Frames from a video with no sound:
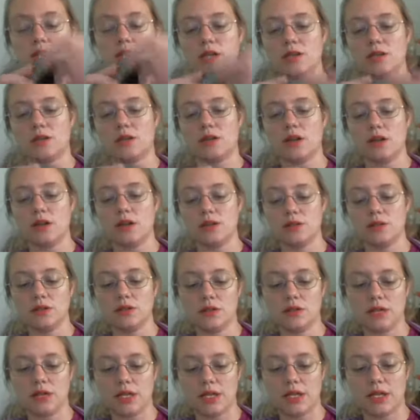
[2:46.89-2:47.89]
and the color you're
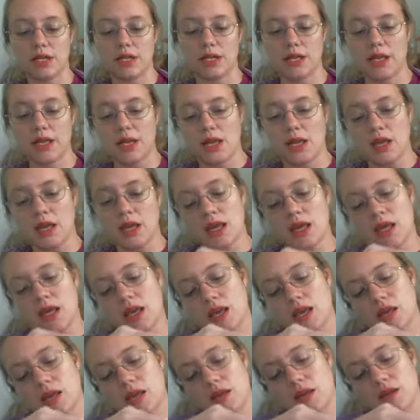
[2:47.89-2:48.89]
getting
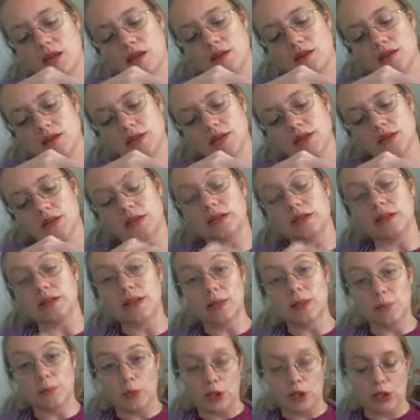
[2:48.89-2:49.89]
is
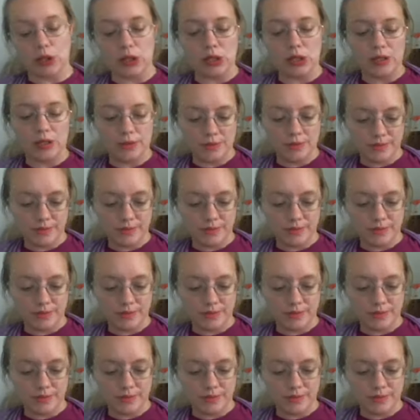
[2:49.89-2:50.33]
Glimmer.